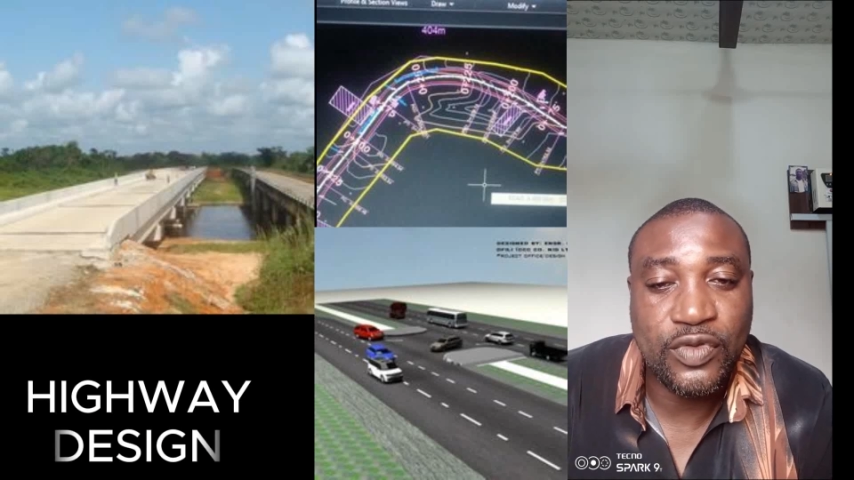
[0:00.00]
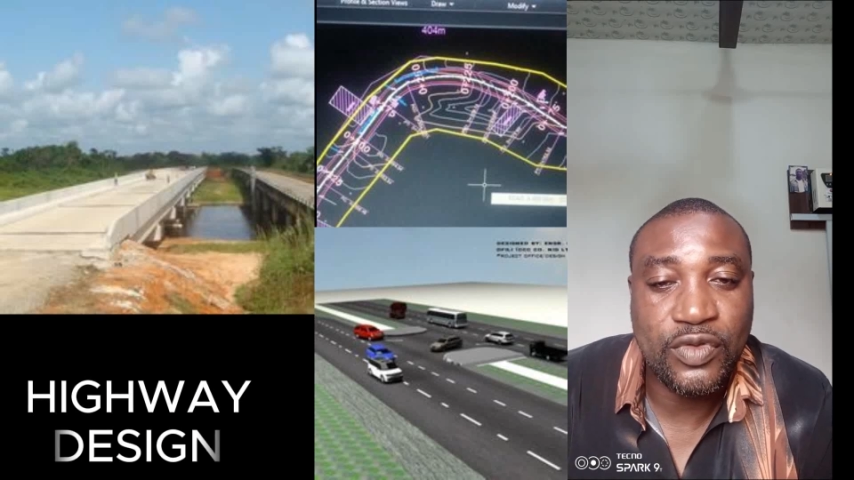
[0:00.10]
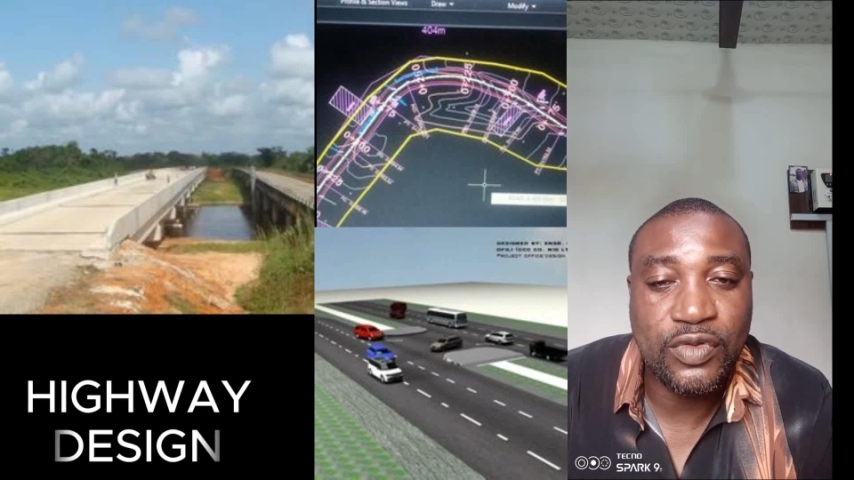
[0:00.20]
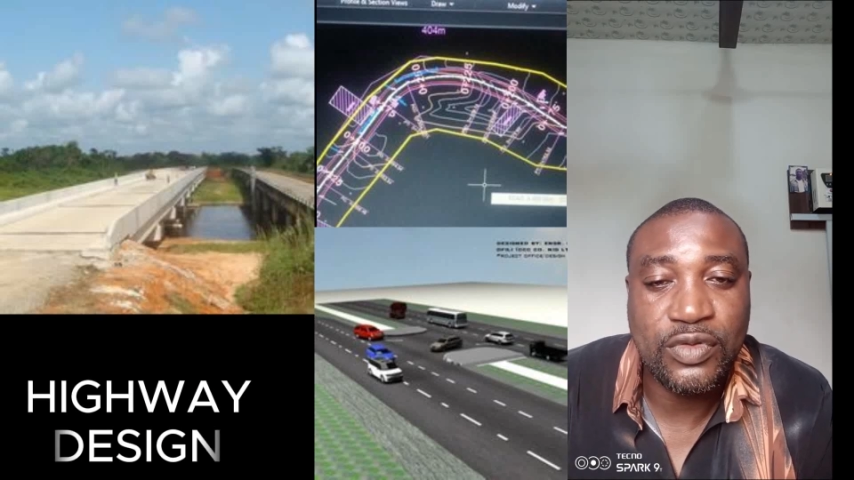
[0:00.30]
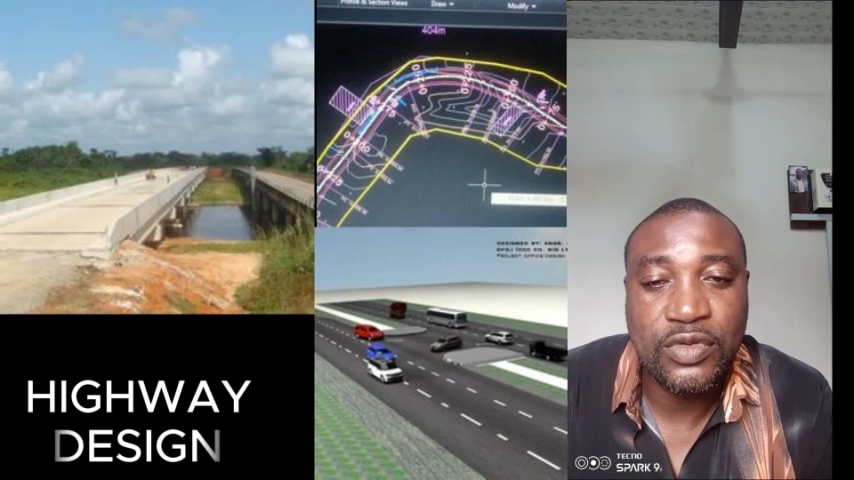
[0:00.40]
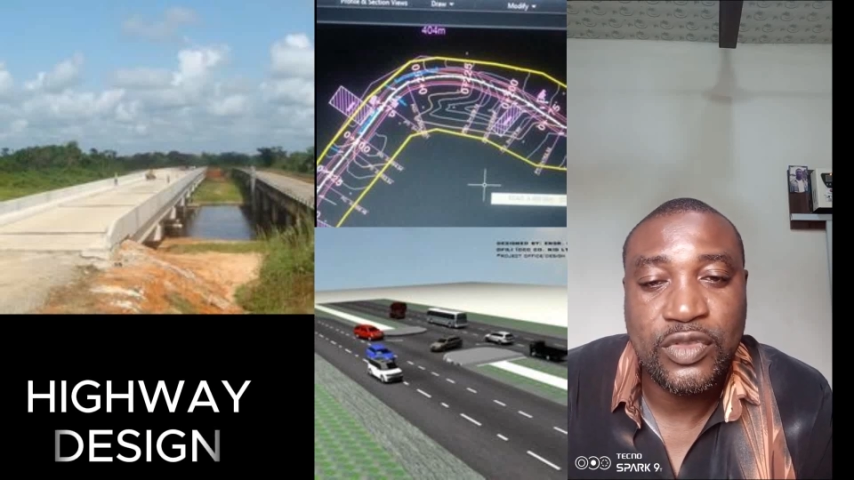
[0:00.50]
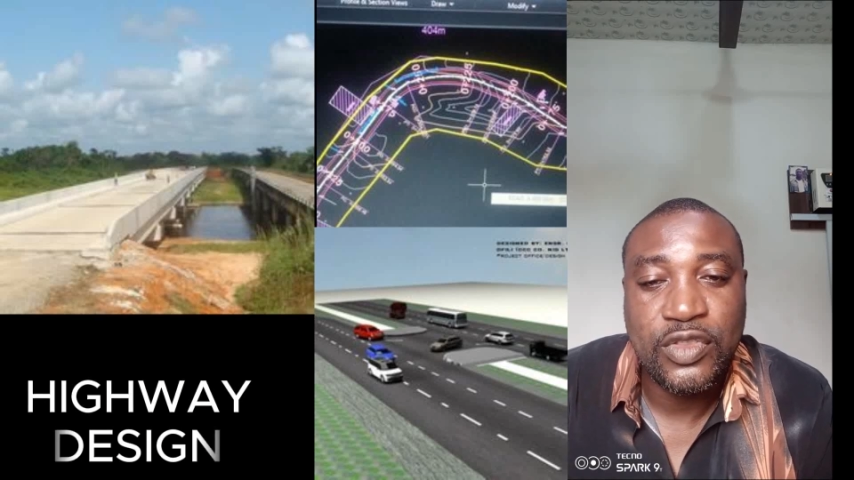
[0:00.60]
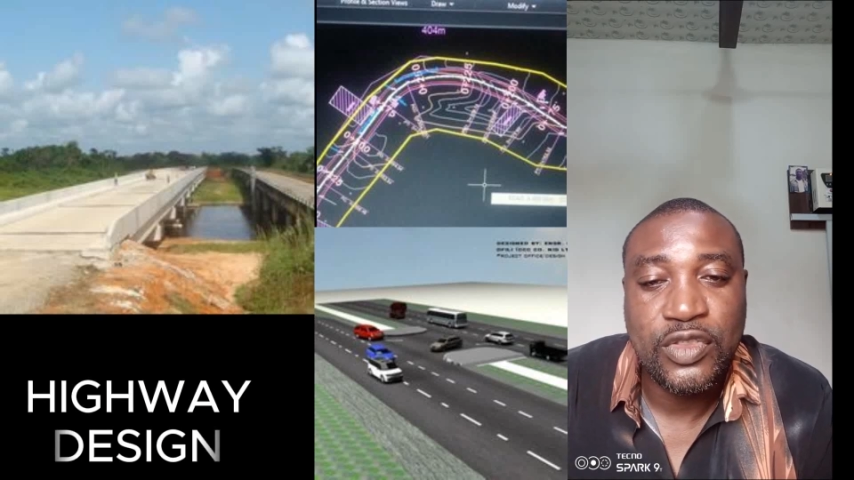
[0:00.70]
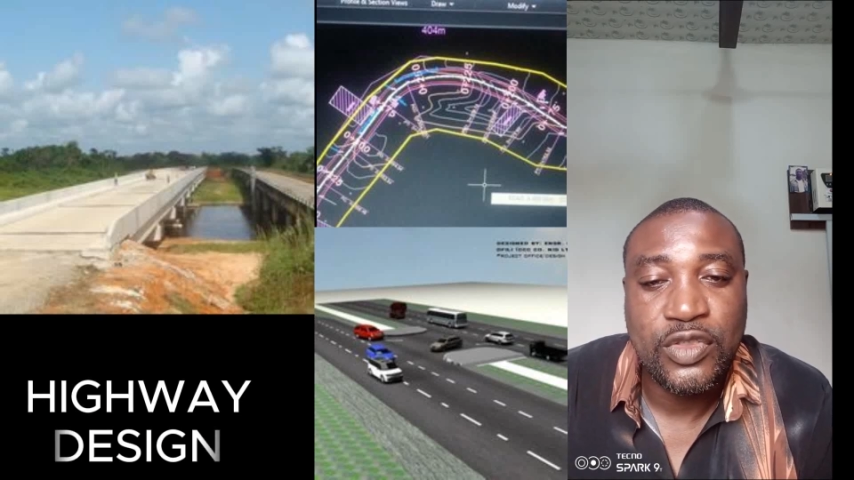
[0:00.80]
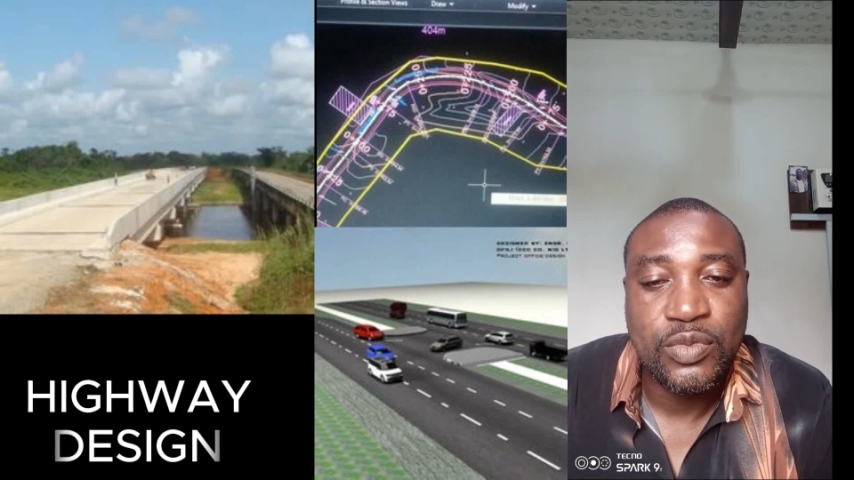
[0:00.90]
for
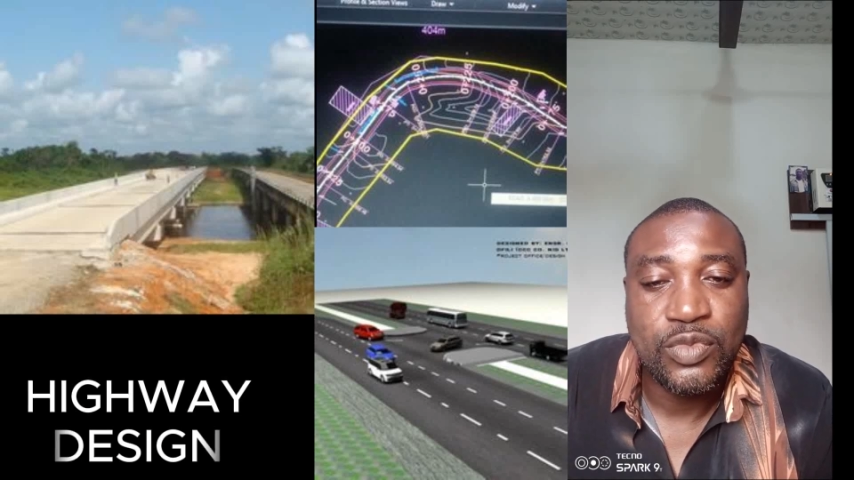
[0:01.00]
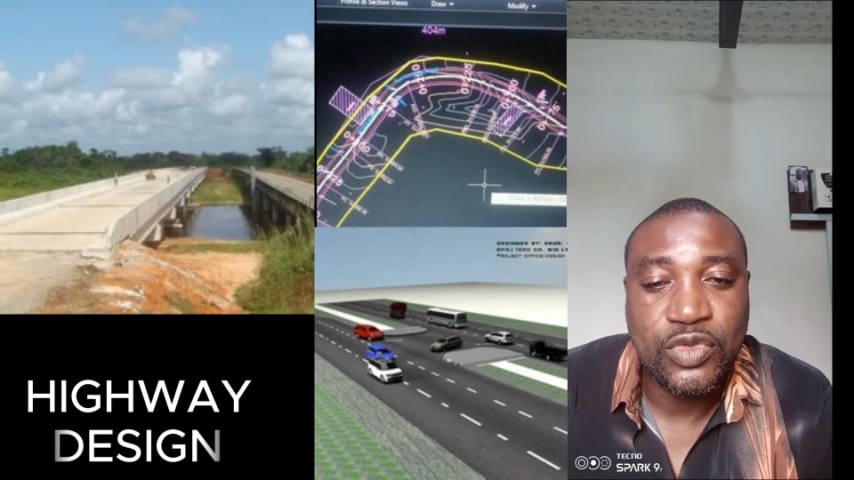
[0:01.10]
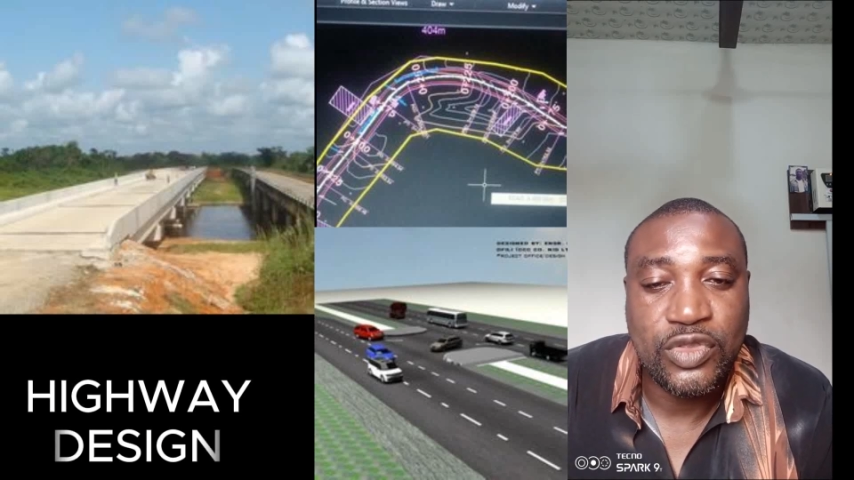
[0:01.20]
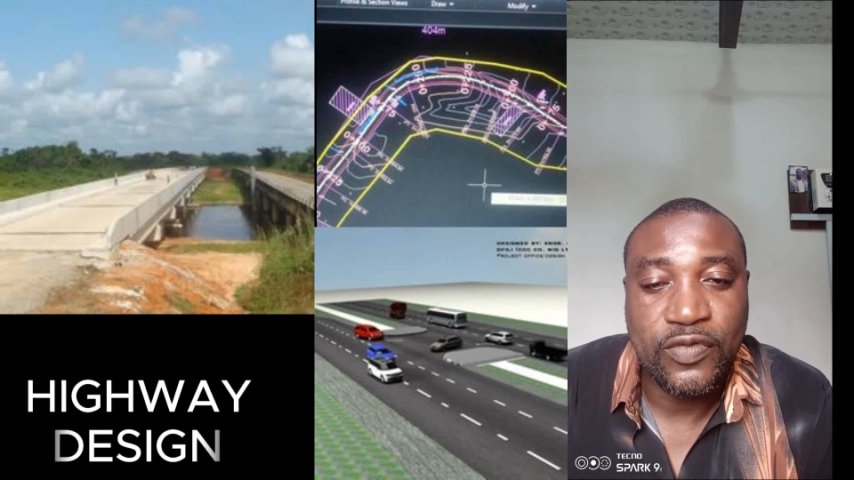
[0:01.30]
most